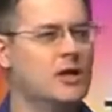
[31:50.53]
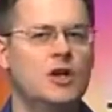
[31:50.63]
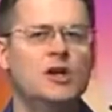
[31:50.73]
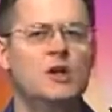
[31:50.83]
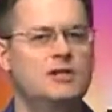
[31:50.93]
Yeah.
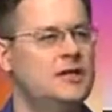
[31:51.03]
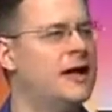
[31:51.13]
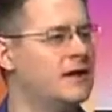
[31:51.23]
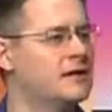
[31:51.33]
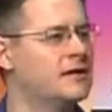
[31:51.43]
Go
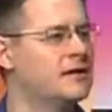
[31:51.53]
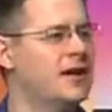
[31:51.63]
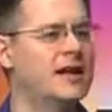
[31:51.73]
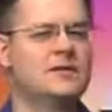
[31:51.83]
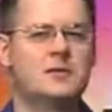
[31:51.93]
check.
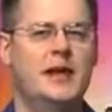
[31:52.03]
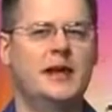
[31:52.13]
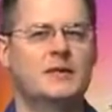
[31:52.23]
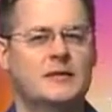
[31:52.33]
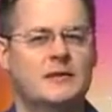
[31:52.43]
The yeah. guy comes
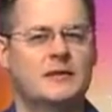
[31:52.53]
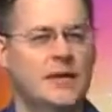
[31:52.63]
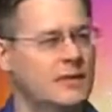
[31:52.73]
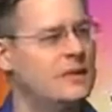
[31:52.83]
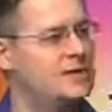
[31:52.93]
back.
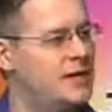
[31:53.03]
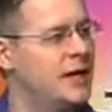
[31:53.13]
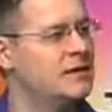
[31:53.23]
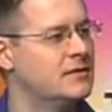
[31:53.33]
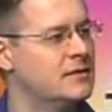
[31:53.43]
Yep, he's
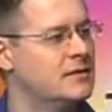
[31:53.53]
dead.